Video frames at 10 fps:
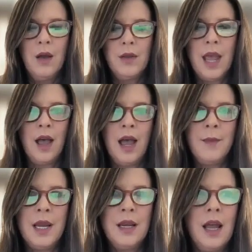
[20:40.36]
yeah, I
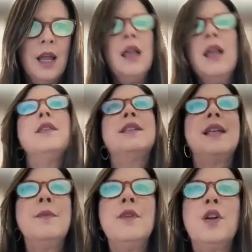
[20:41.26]
mean,
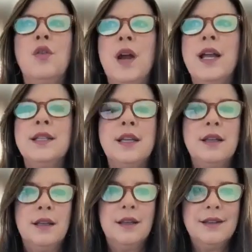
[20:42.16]
some of the crazy,
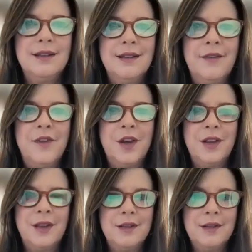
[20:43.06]
if you
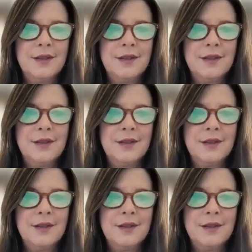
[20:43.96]
can,